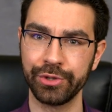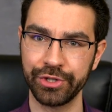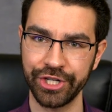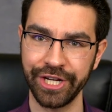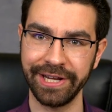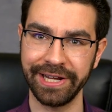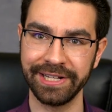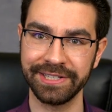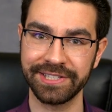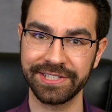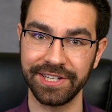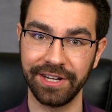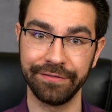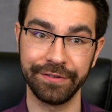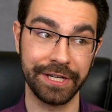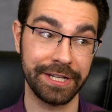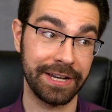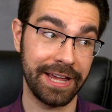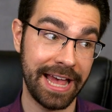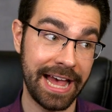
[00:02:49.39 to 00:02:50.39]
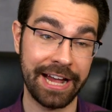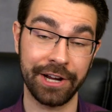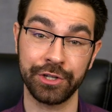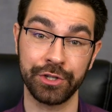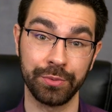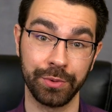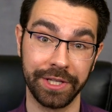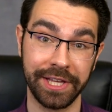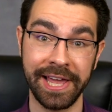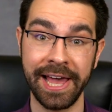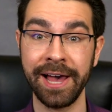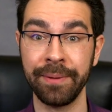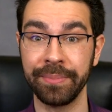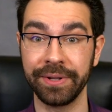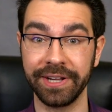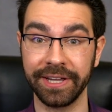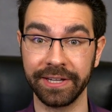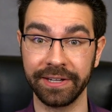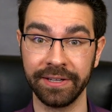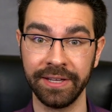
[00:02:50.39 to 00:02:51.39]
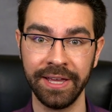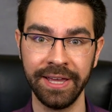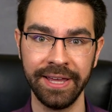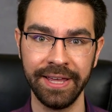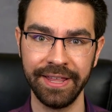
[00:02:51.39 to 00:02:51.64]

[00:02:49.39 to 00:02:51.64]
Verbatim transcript: chance of it actually happening.